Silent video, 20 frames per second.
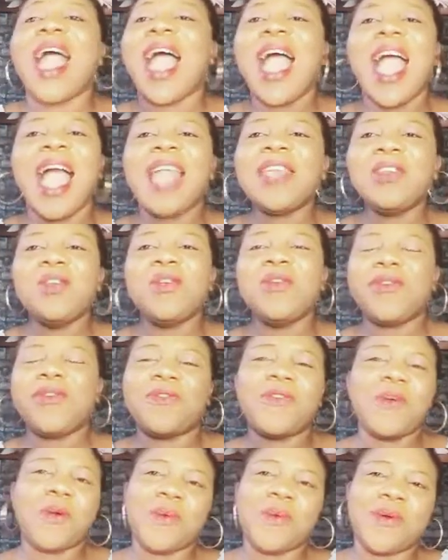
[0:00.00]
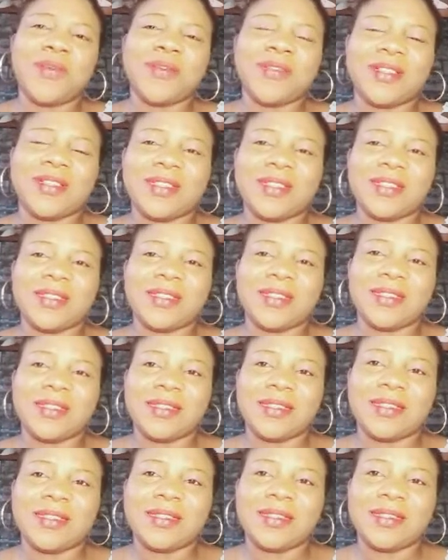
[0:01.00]
Are you, for once,
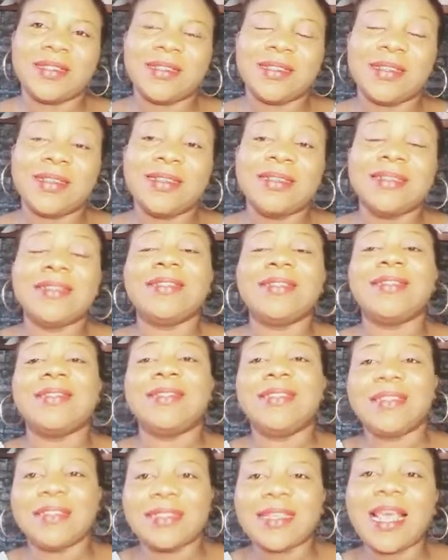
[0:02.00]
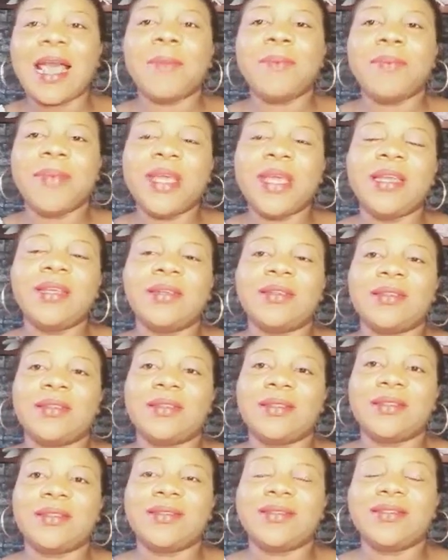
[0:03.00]
determined
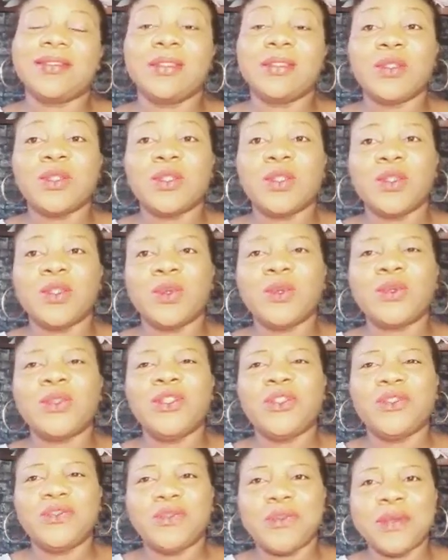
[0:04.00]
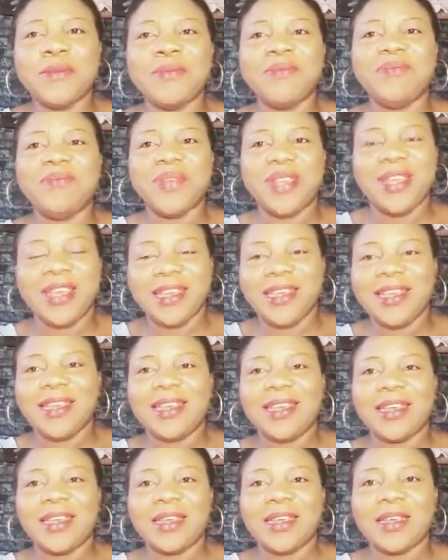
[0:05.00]
to dream
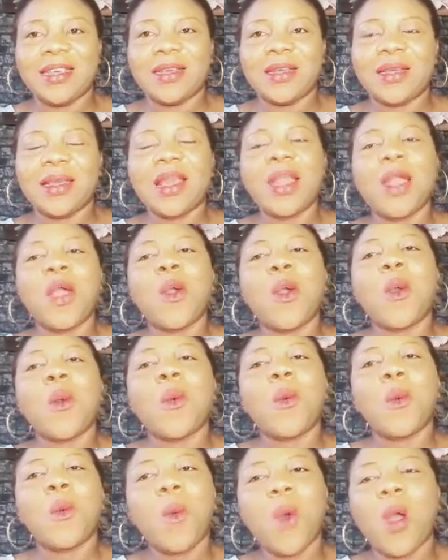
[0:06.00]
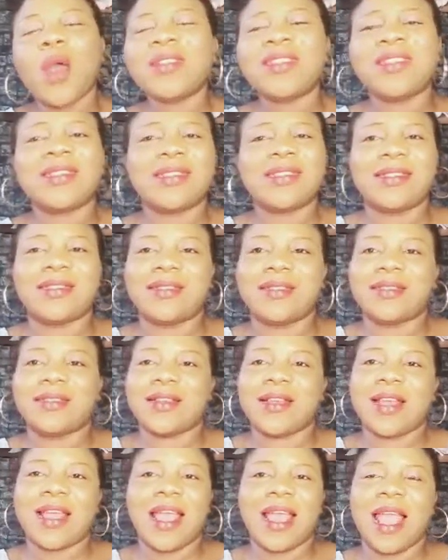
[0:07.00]
big? What
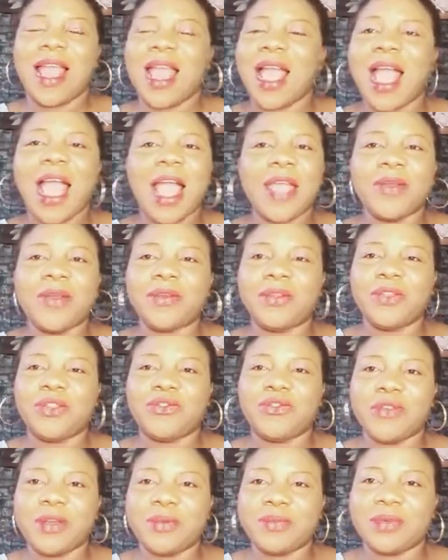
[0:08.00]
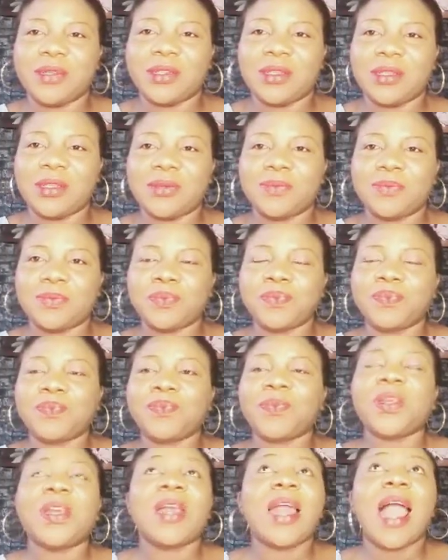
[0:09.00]
are your dreams?
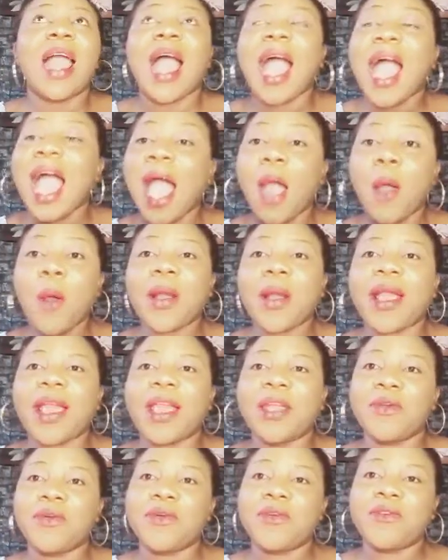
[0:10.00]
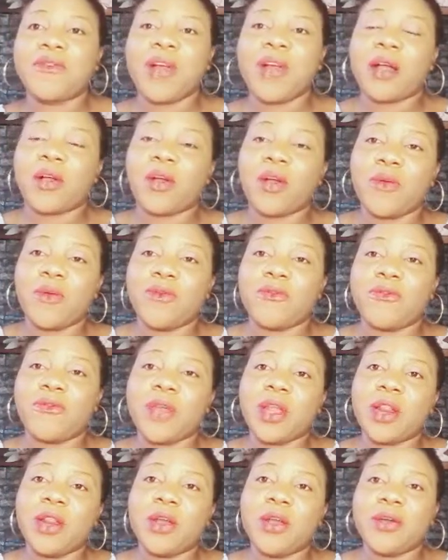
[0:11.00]
How can you overcome
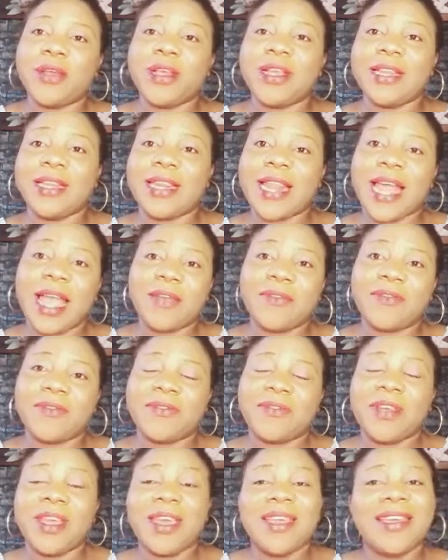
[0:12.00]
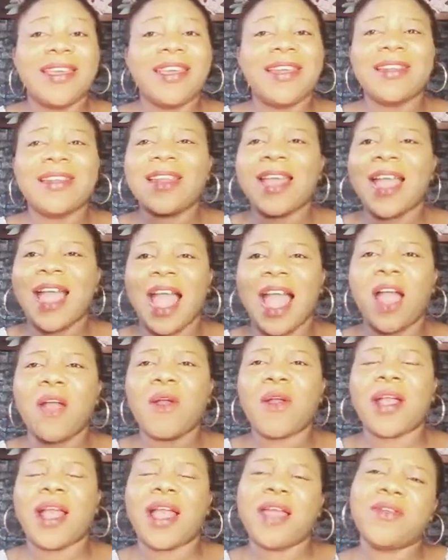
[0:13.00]
failure in life, and
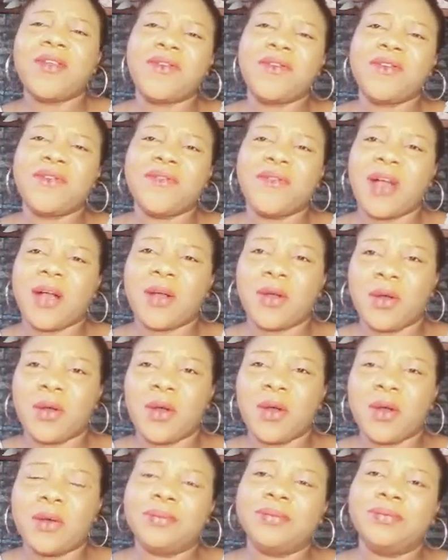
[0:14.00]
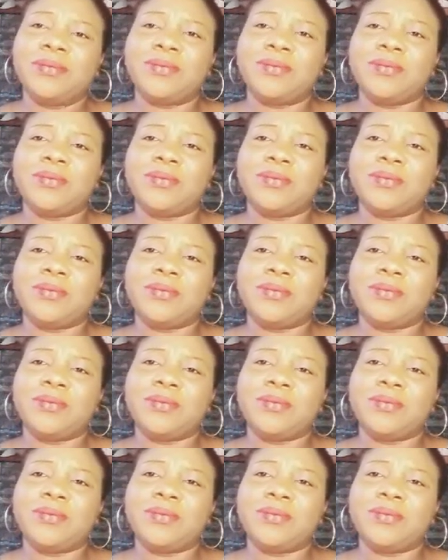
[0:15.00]
how can you overcome